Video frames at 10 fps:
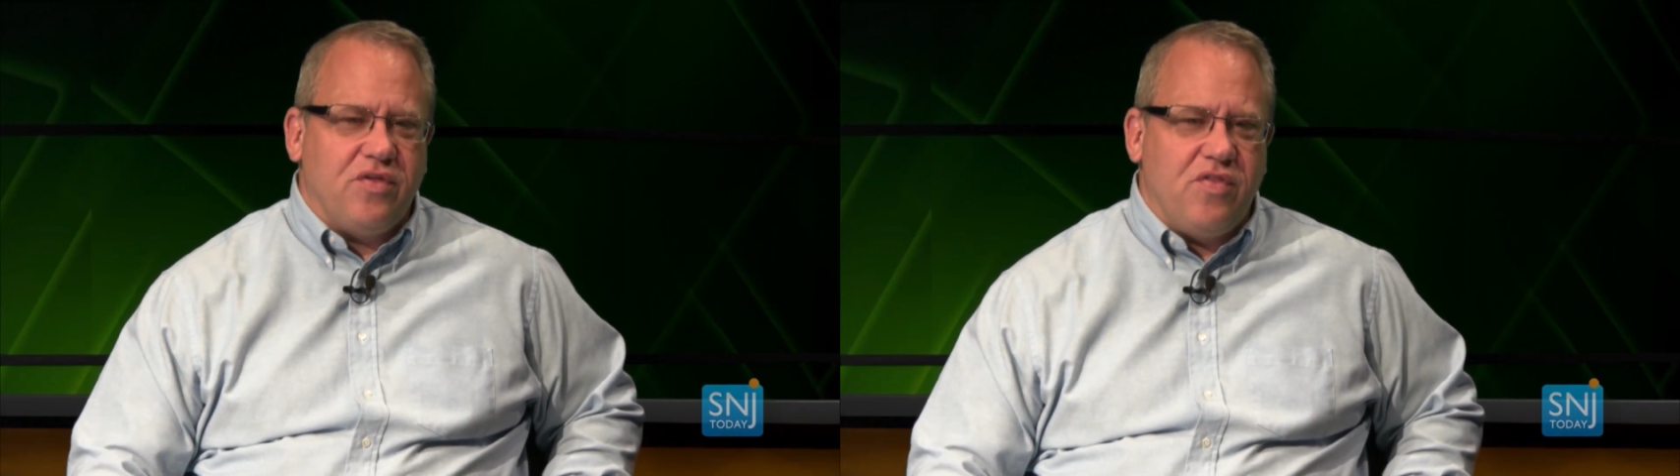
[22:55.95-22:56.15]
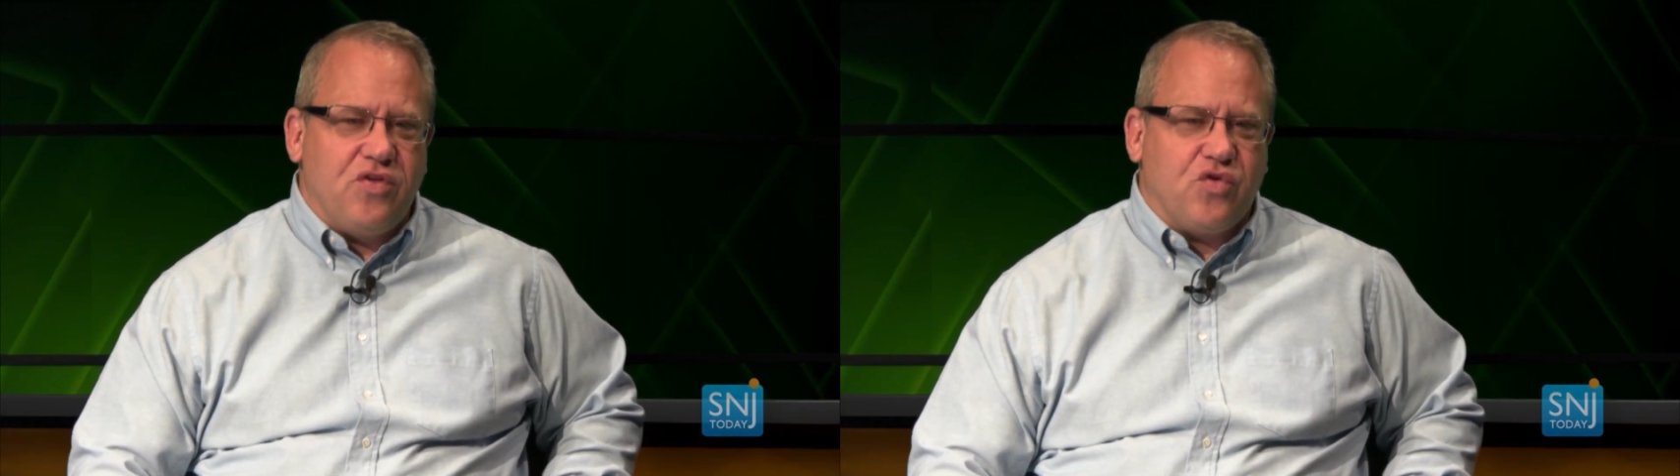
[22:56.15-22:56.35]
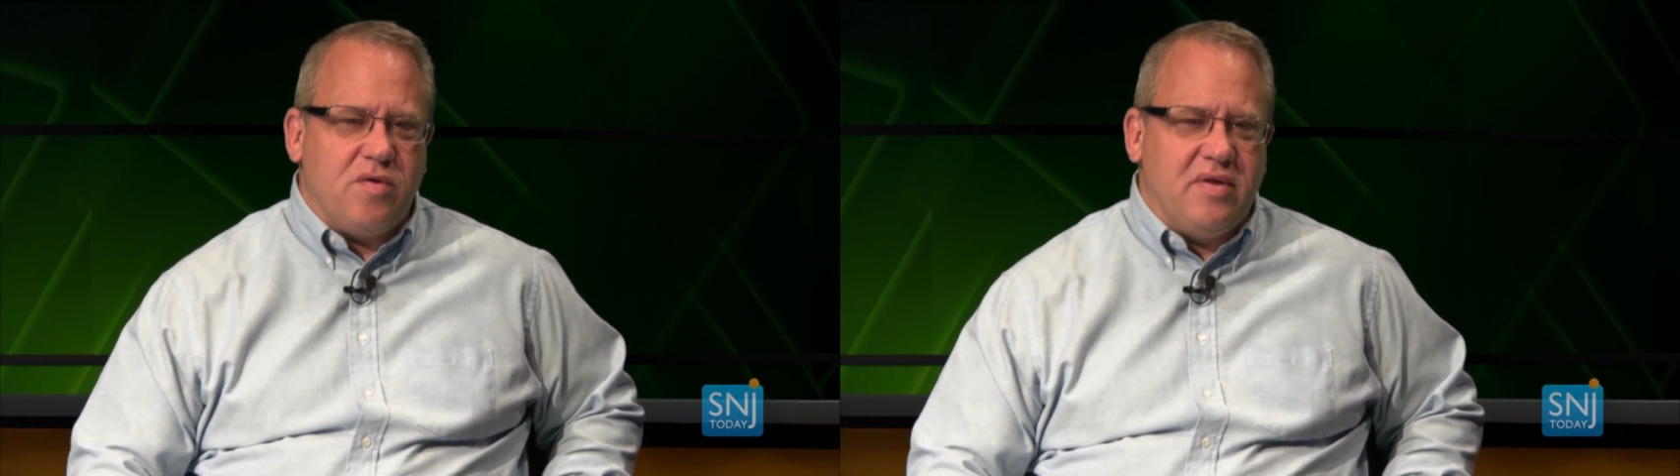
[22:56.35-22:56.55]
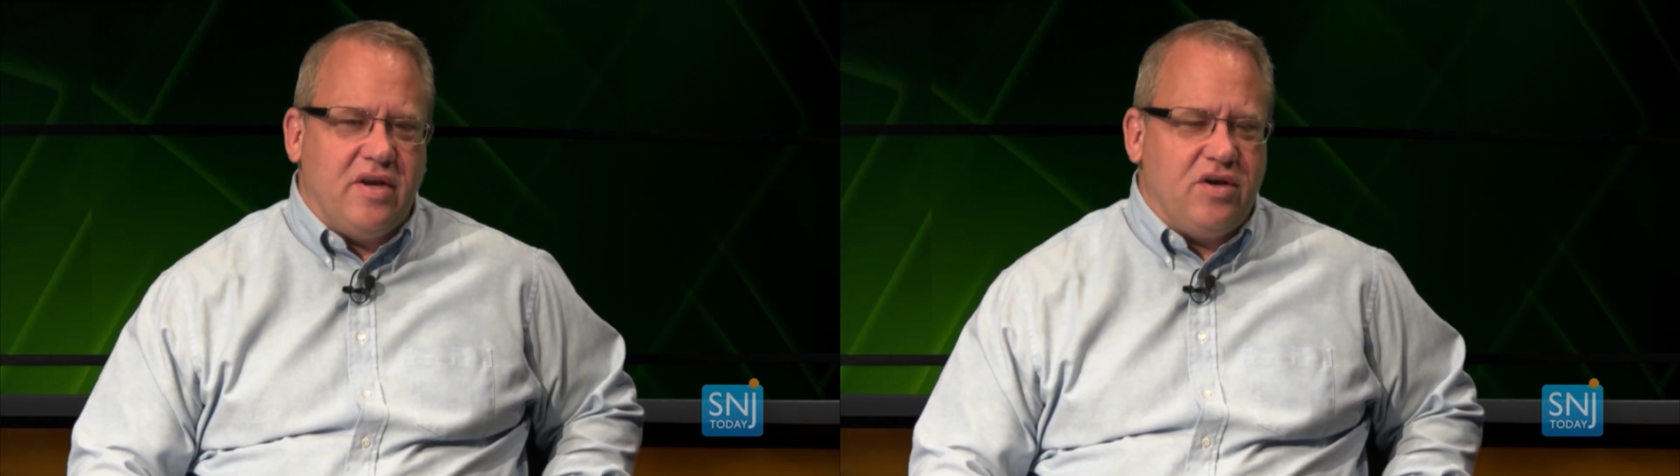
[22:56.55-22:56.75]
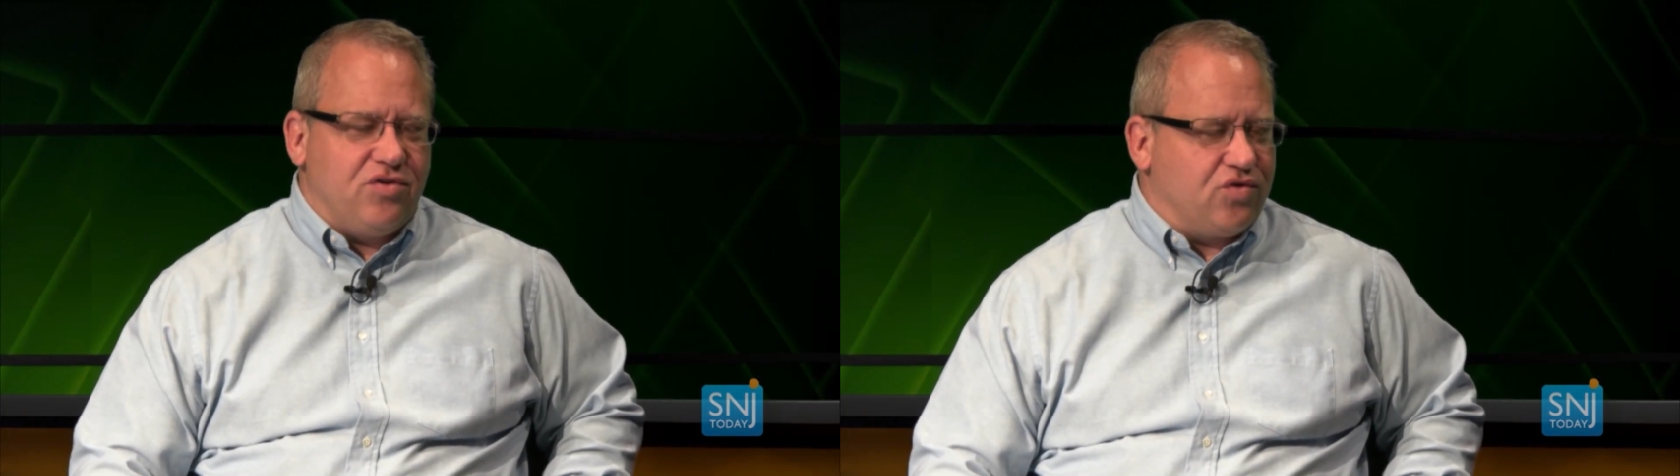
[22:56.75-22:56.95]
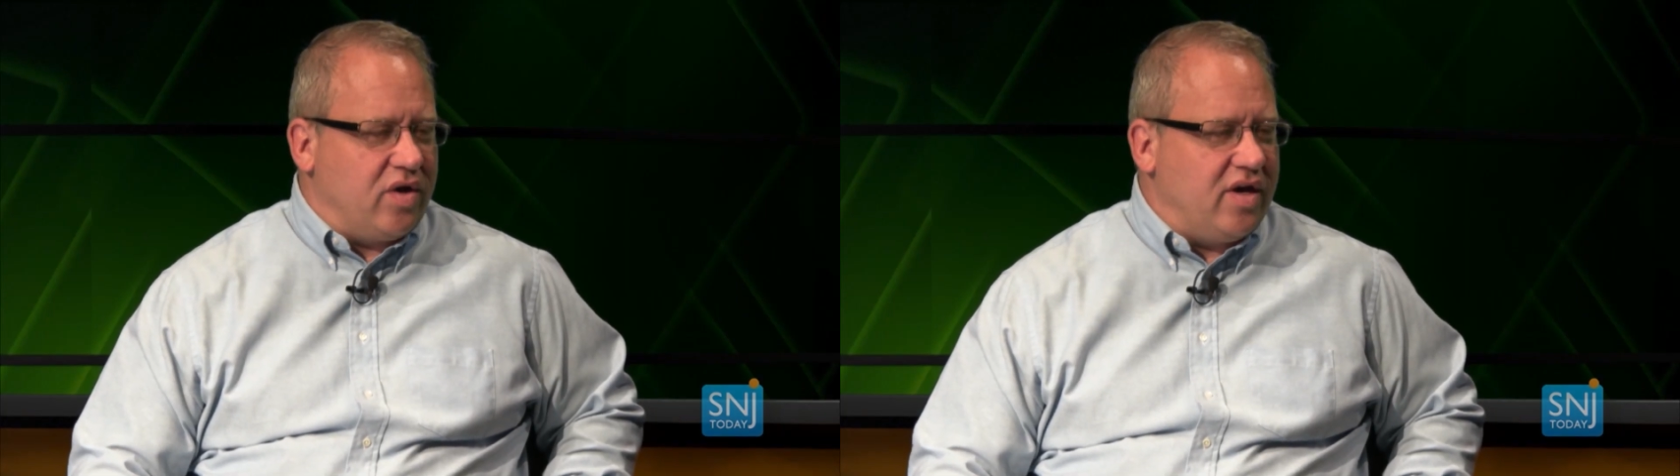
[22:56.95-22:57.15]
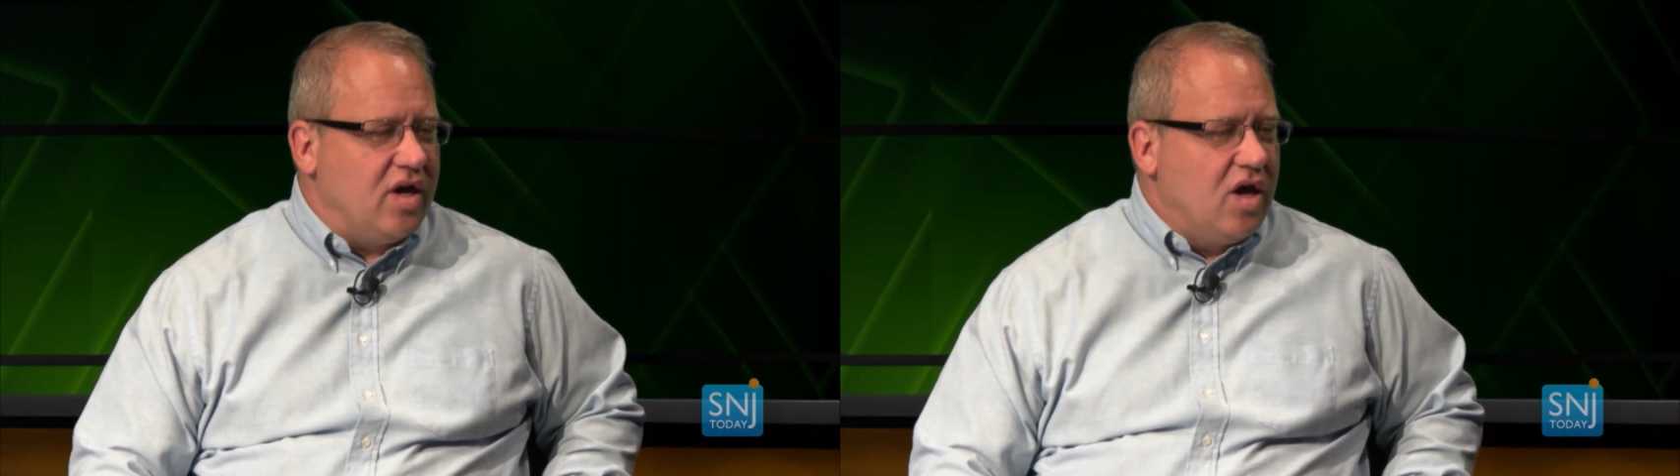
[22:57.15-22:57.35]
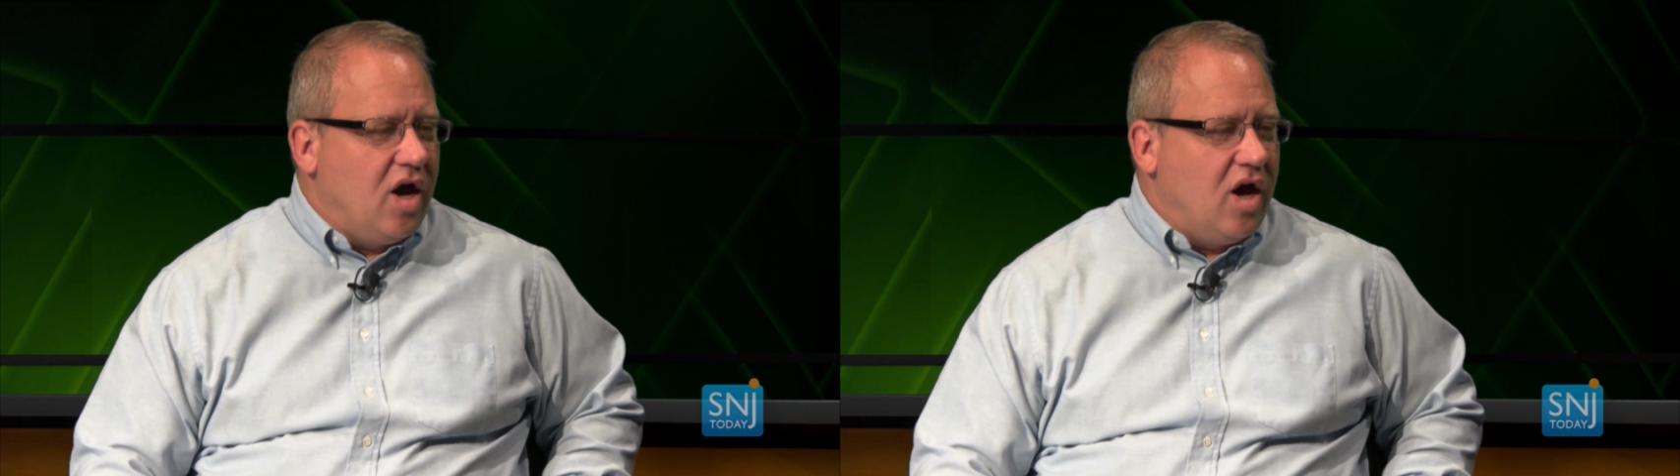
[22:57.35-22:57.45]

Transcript: in the treatment industry,